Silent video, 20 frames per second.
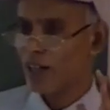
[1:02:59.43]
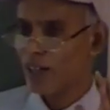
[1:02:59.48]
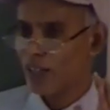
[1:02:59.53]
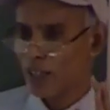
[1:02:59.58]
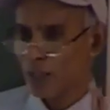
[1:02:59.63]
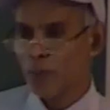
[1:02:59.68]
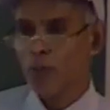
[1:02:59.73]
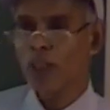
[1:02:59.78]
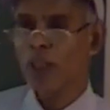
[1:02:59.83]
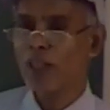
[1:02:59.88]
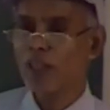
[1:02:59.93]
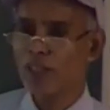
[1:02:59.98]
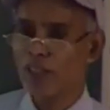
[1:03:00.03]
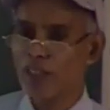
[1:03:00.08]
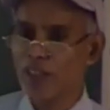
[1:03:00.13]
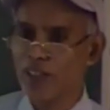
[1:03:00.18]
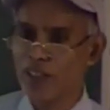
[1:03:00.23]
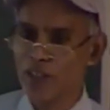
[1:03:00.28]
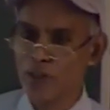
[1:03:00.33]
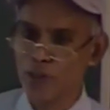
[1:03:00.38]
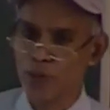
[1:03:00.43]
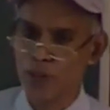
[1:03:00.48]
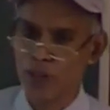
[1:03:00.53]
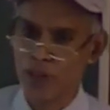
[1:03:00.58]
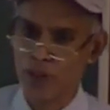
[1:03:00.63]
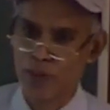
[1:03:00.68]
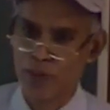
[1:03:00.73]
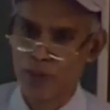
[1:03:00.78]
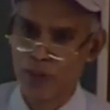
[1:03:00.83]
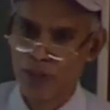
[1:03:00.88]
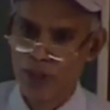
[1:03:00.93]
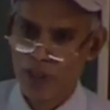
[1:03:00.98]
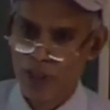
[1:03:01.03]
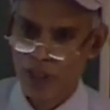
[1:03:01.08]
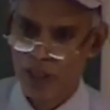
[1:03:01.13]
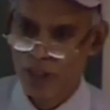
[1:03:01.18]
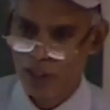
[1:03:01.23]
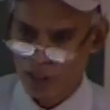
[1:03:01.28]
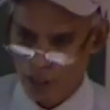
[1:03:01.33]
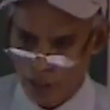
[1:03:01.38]
elemental degrees of
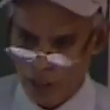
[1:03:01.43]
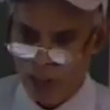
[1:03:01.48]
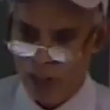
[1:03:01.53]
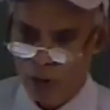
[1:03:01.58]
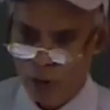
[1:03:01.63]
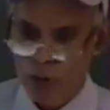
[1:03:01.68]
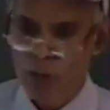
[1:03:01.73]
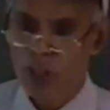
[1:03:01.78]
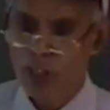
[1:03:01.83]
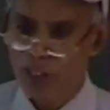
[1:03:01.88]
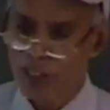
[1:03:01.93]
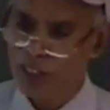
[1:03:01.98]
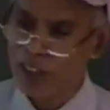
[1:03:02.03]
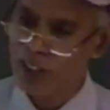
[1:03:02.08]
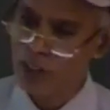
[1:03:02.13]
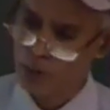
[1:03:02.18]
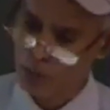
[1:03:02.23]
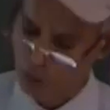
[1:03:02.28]
freedom, nodal degrees of